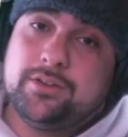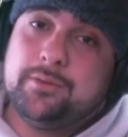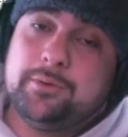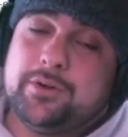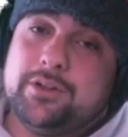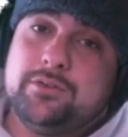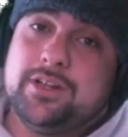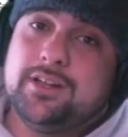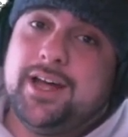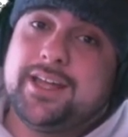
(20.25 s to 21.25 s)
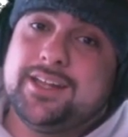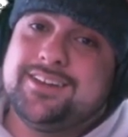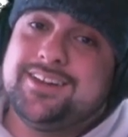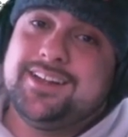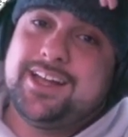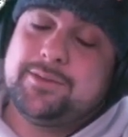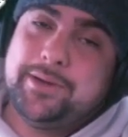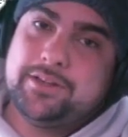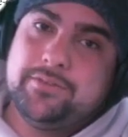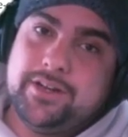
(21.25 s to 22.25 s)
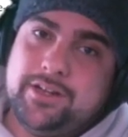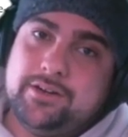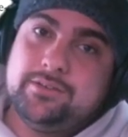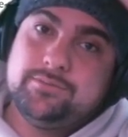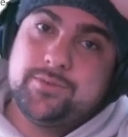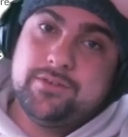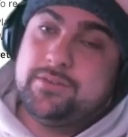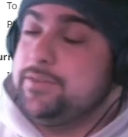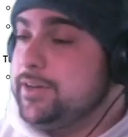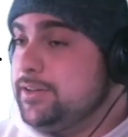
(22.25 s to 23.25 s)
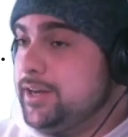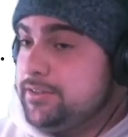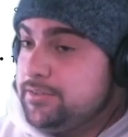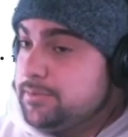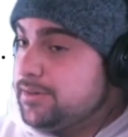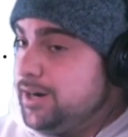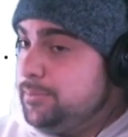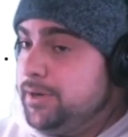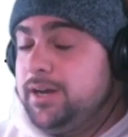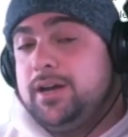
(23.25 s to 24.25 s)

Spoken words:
Tell me what you did like and didn't like about the video, even if you didn't like and subscribe.